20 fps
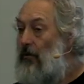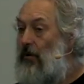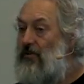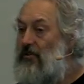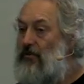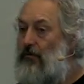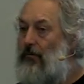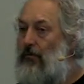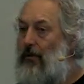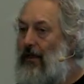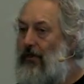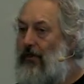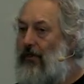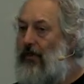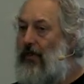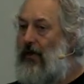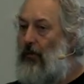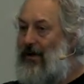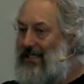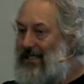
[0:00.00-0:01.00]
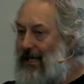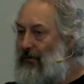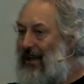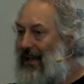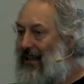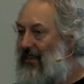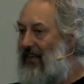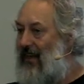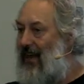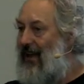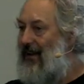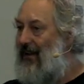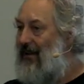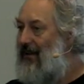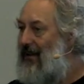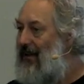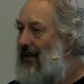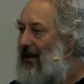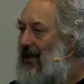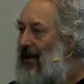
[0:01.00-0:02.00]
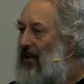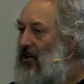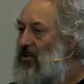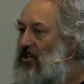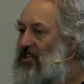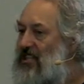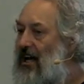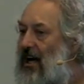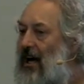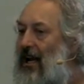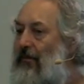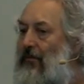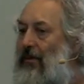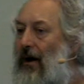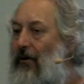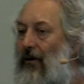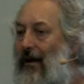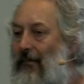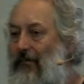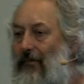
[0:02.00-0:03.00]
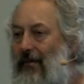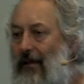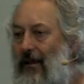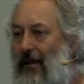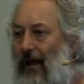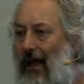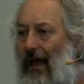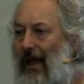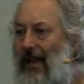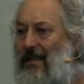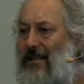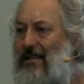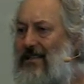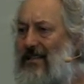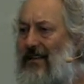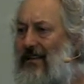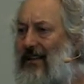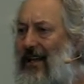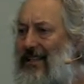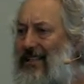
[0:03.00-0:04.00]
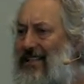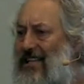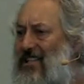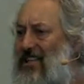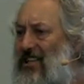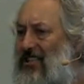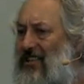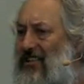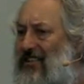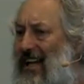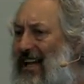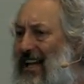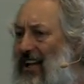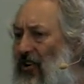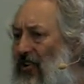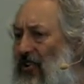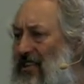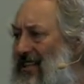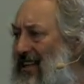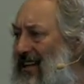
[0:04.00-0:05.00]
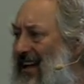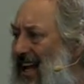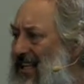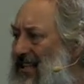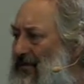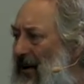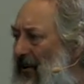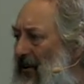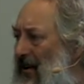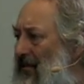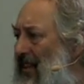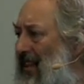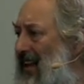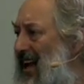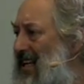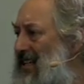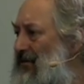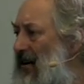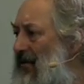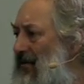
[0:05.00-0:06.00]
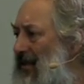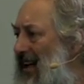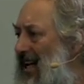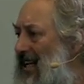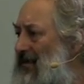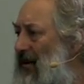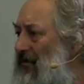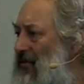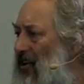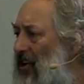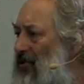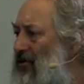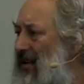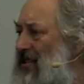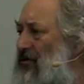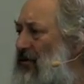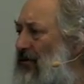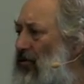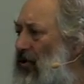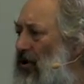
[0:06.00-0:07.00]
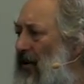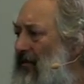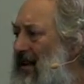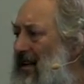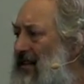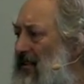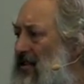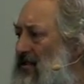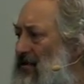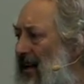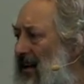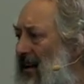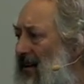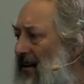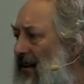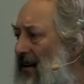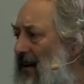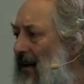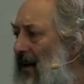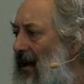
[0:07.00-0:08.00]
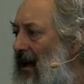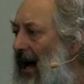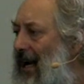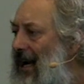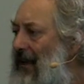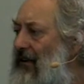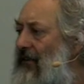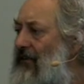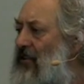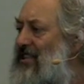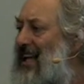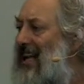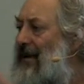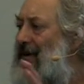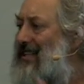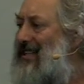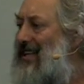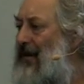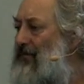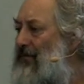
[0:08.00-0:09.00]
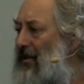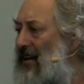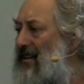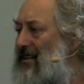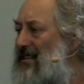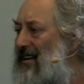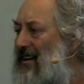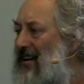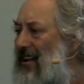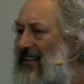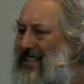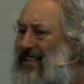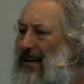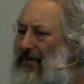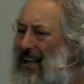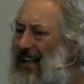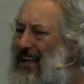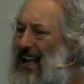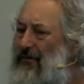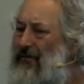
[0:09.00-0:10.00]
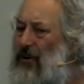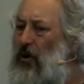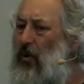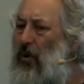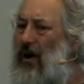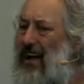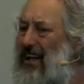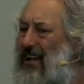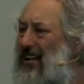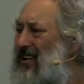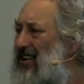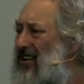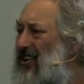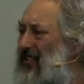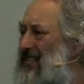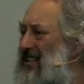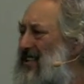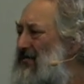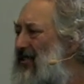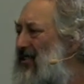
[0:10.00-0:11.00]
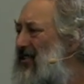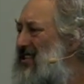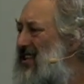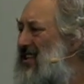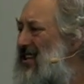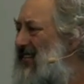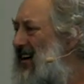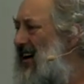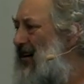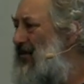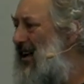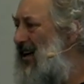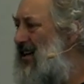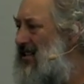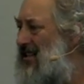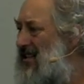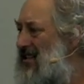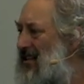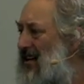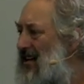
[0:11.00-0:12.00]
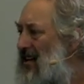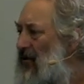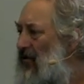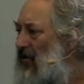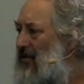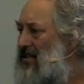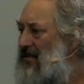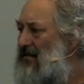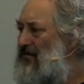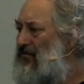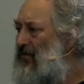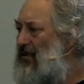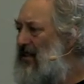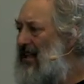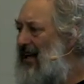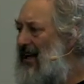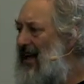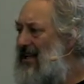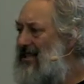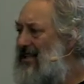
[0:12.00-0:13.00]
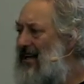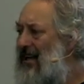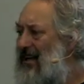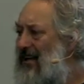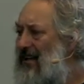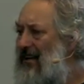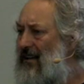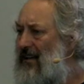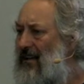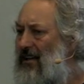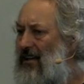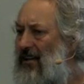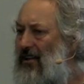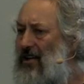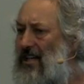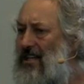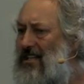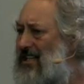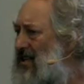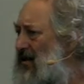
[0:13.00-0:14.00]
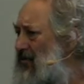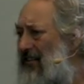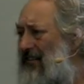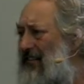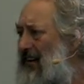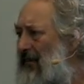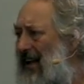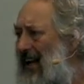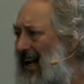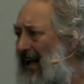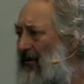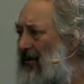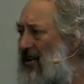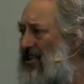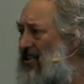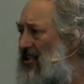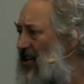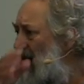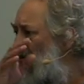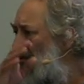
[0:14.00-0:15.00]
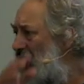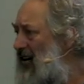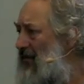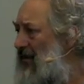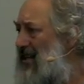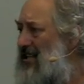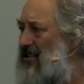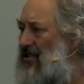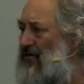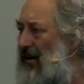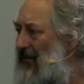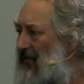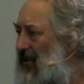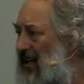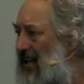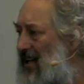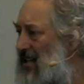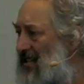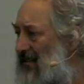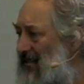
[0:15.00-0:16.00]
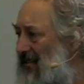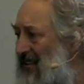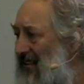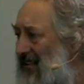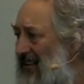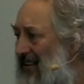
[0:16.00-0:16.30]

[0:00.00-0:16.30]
Whereas with the WYSIWYG thing, you style a poem and it doesn't take on to the next poem and the next poem and the next poem. You've got to do each, all of them individually. And even if you set up a template, the template never quite corresponds in the right places. Whereas with the LaTeX, it's just a programming language and you can program it to do whatever you need to.